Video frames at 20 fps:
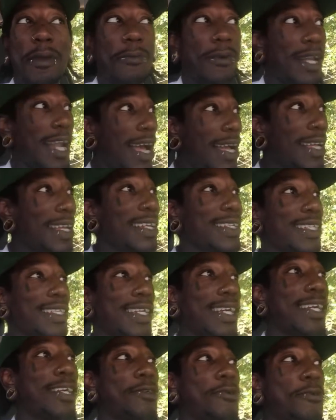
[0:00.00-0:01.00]
When I get
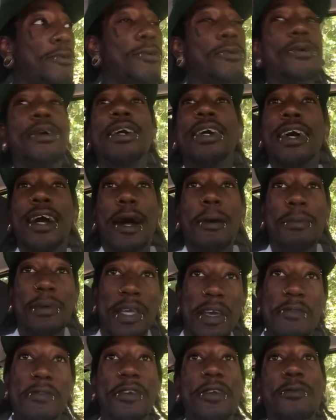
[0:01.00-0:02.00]
something cool, I'm
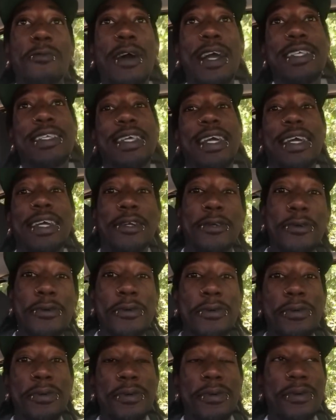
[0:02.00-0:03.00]
giving away something
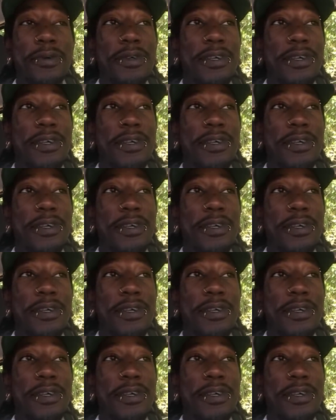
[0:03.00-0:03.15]
cool.